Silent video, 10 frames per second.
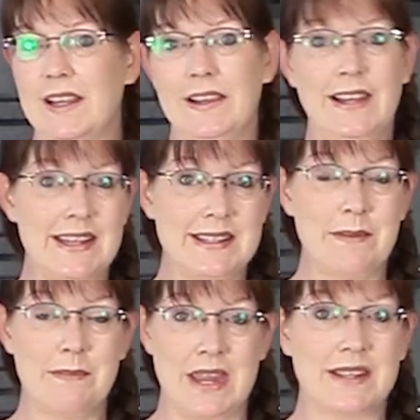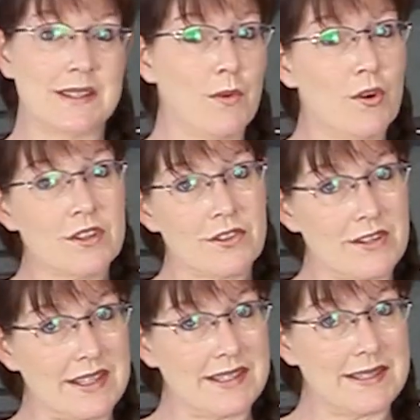let's make some horse
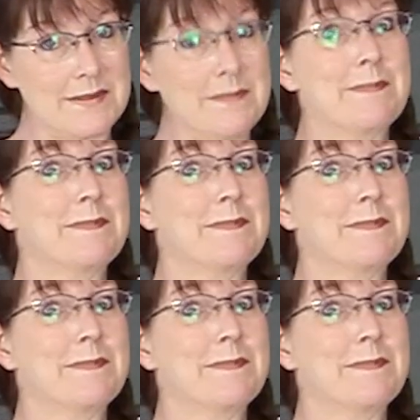treats.